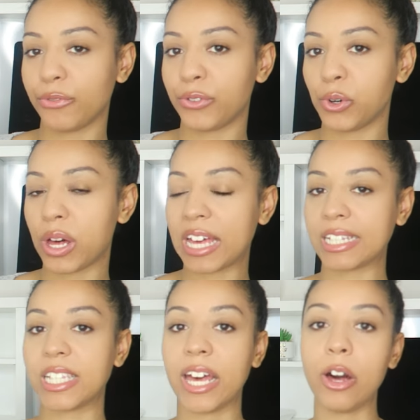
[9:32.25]
the
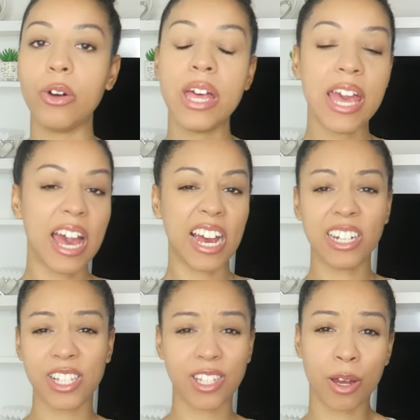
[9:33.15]
4XL,
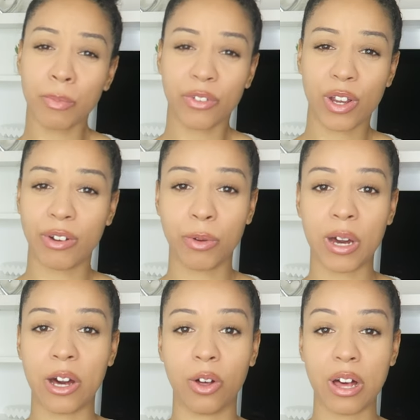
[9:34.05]
and it's done me very
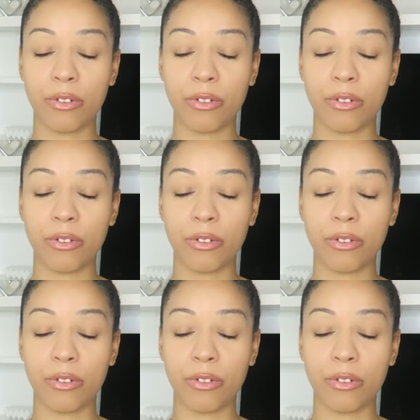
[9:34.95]
well.